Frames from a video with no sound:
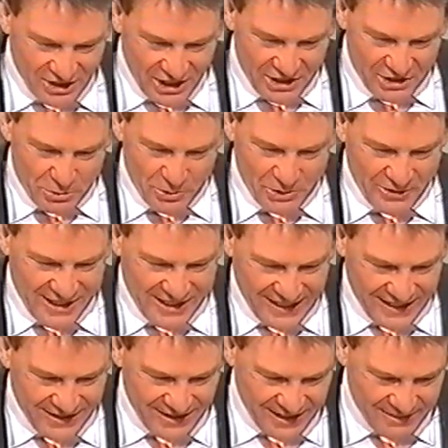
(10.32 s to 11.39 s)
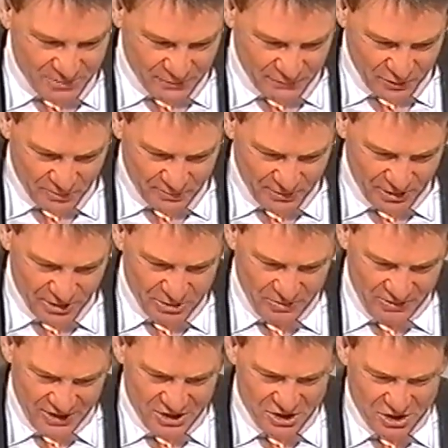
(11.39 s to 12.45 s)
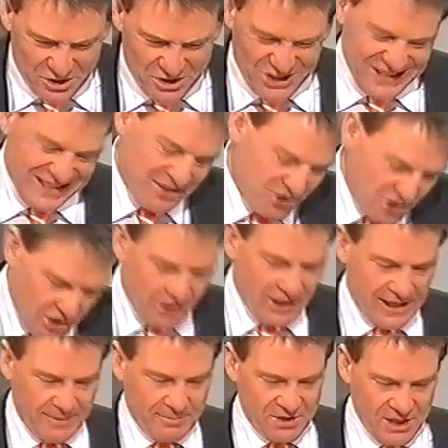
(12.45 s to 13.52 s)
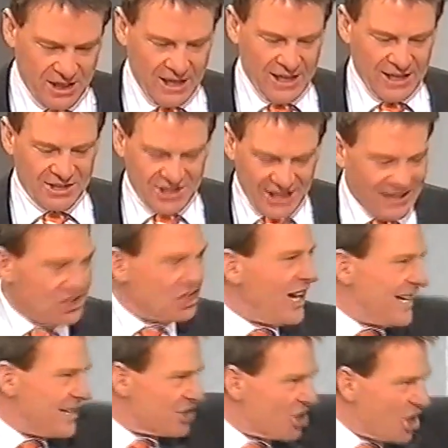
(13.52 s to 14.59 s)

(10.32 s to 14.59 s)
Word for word: ago you were reading out names of footballers with interesting surnames such as